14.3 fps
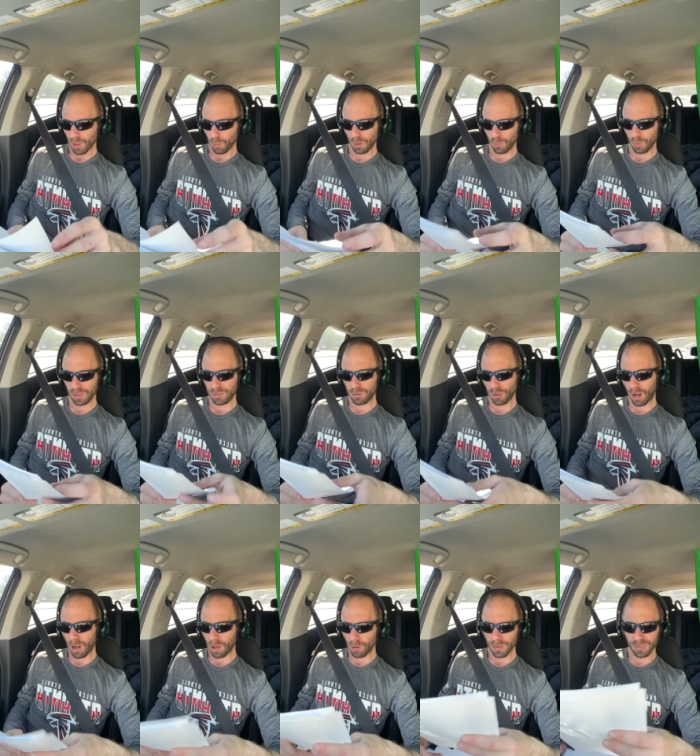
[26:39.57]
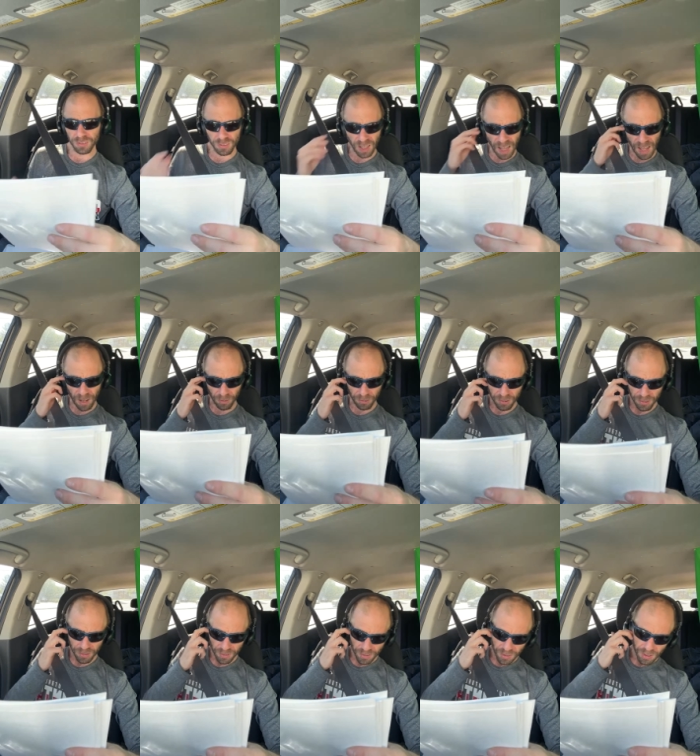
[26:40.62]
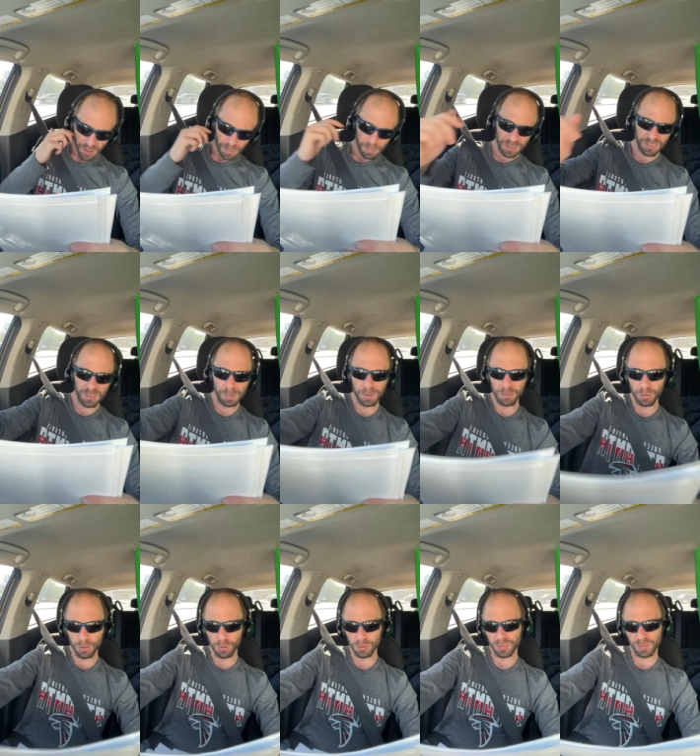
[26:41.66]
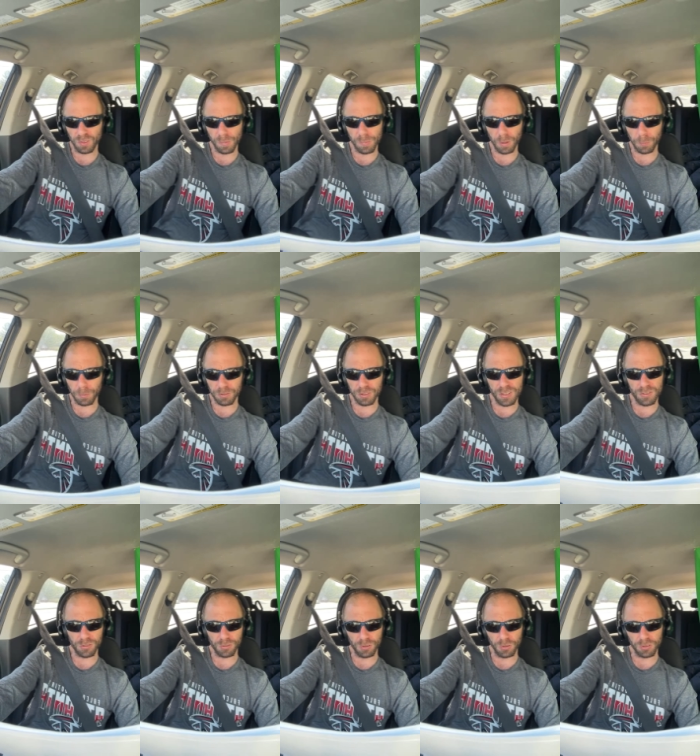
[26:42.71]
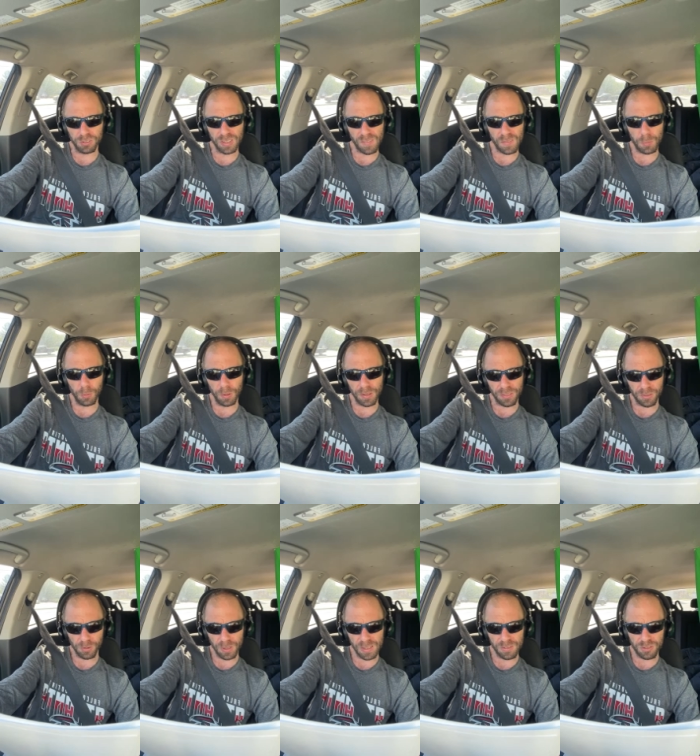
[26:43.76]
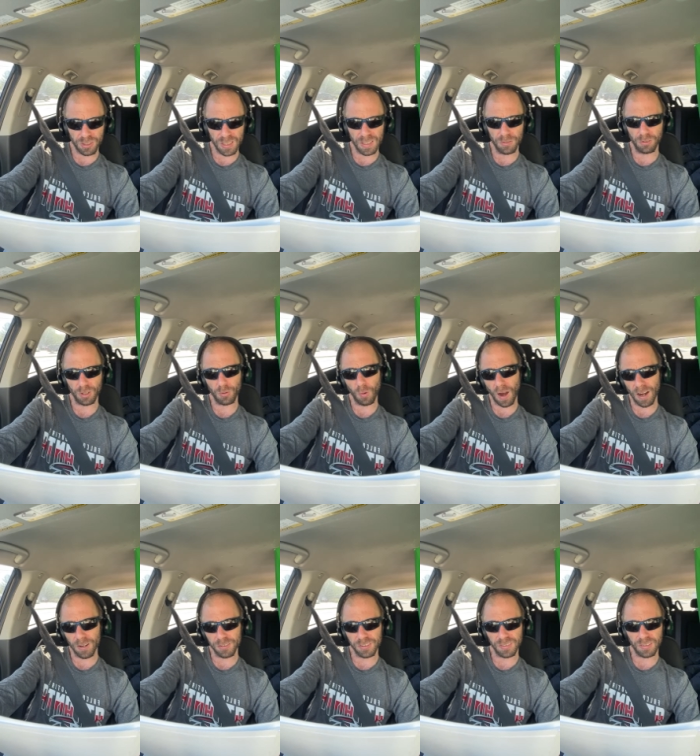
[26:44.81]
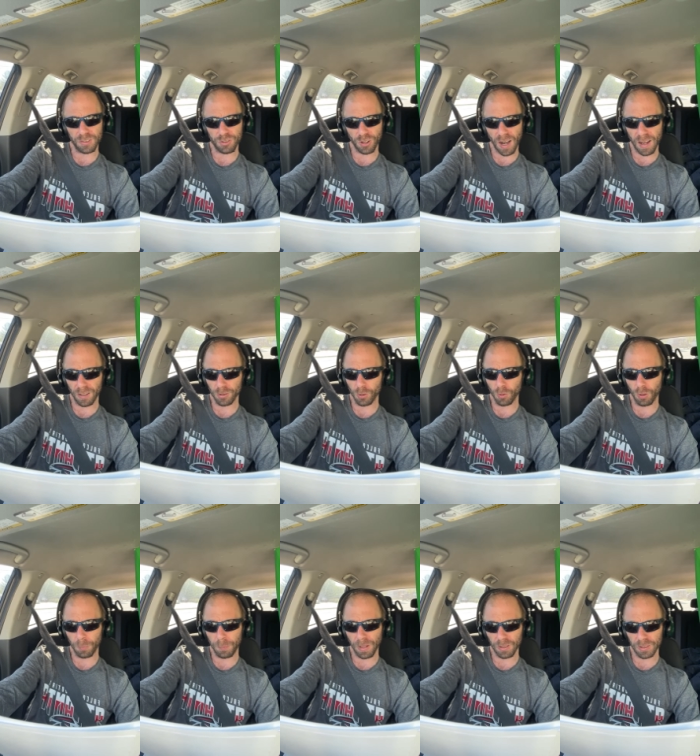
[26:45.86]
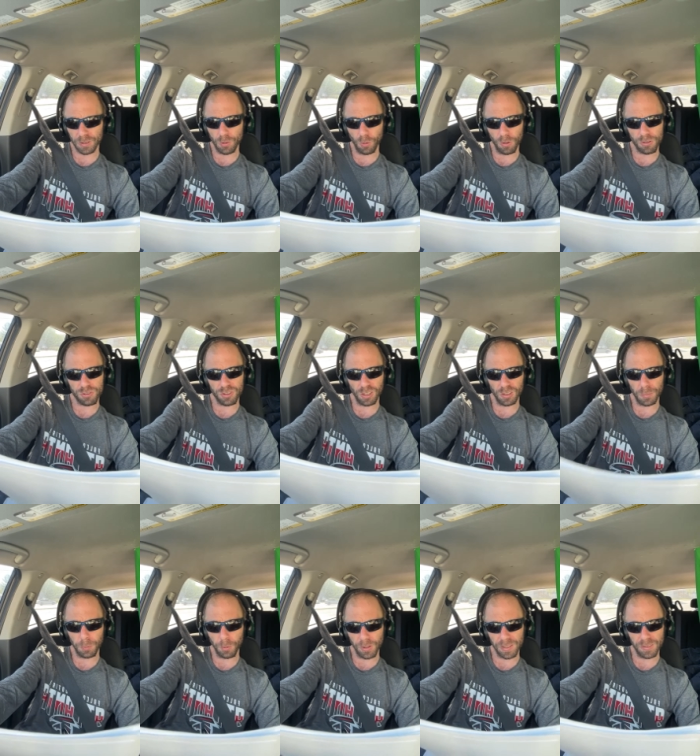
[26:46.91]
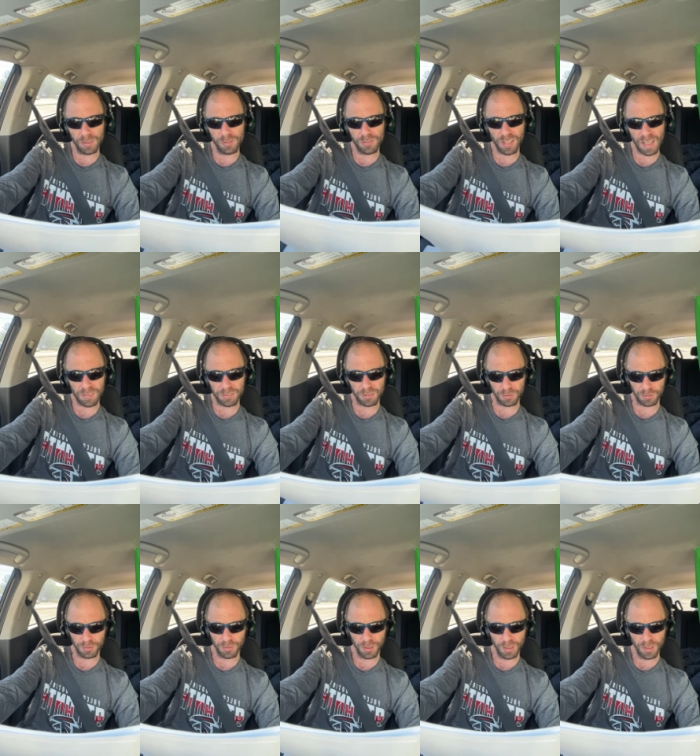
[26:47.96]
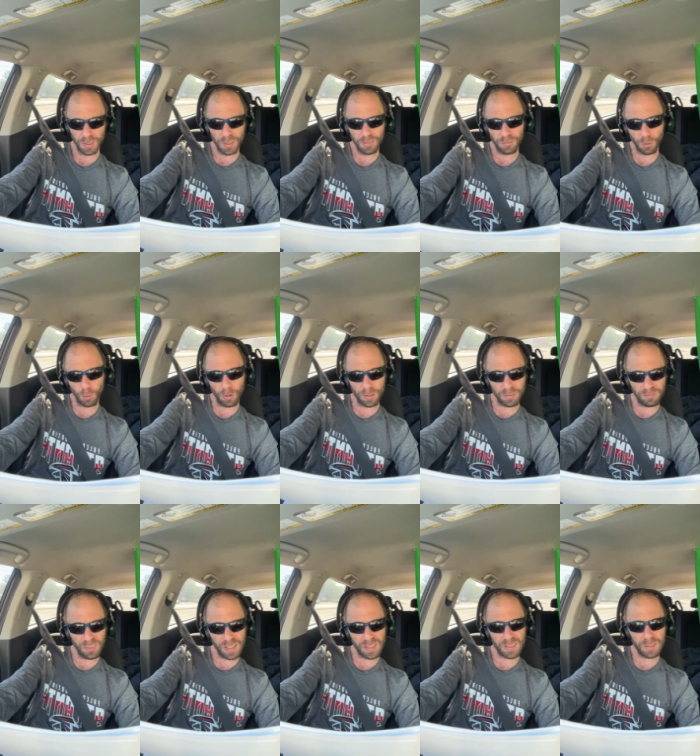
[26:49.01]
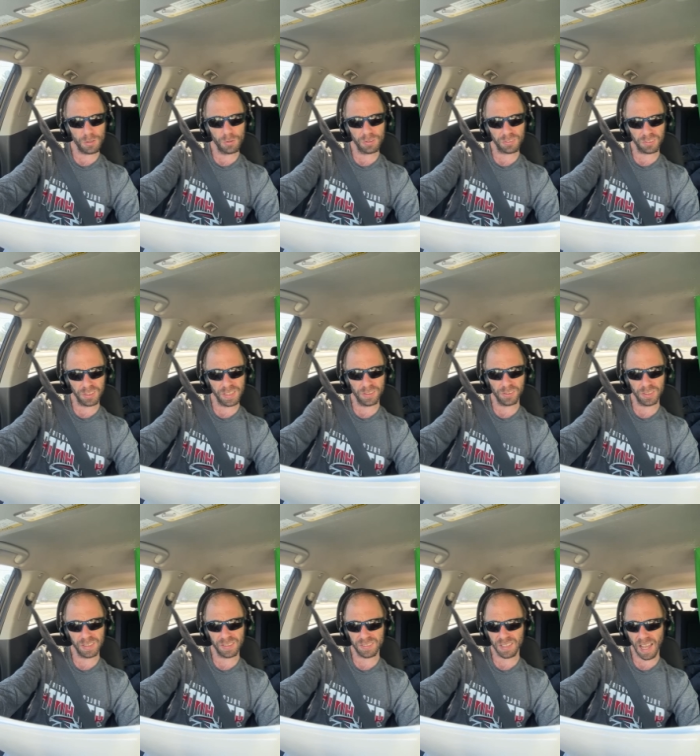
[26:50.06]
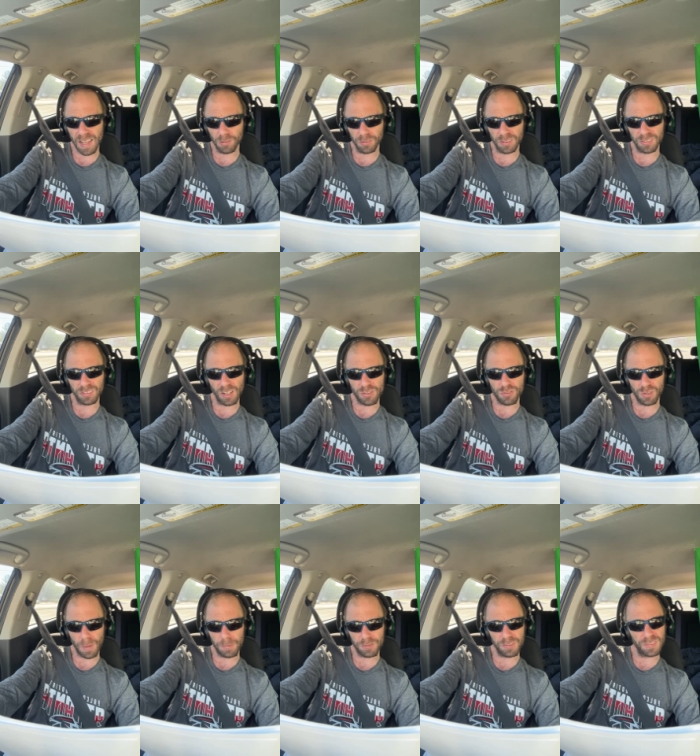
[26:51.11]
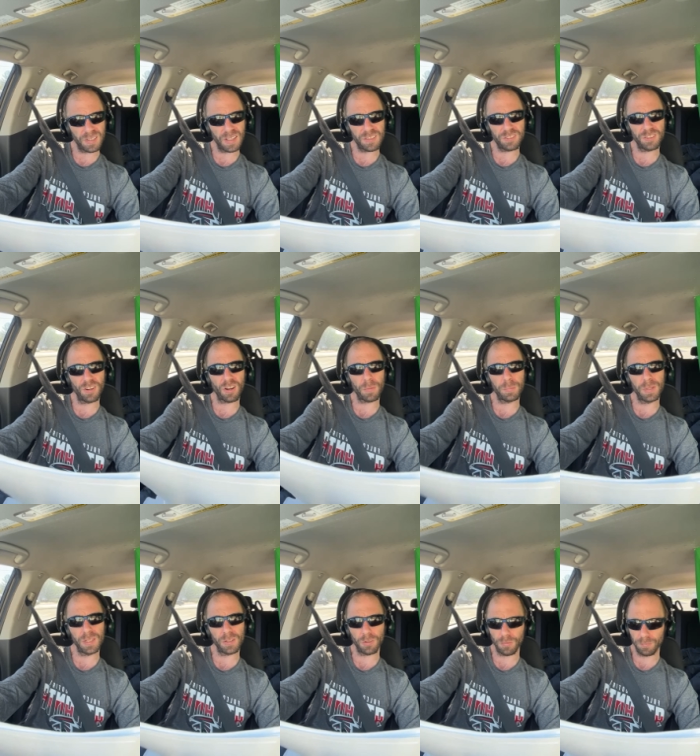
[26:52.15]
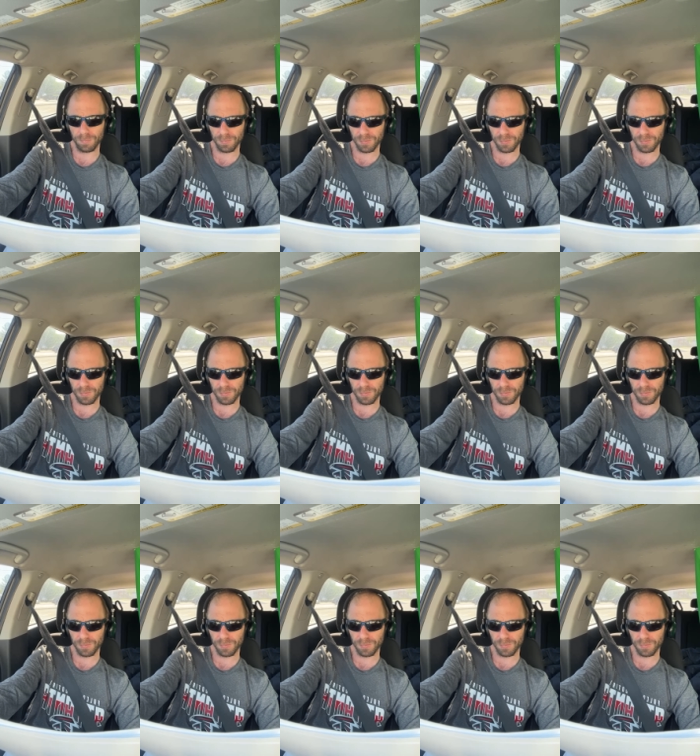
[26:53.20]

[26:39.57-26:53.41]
When withdrawal is allowed, Mississippi Rules of Criminal Procedure Rule 7.3g requires that the trial or appellate court shall appoint new counsel for a defendant who is legally entitled to such representation on appeal.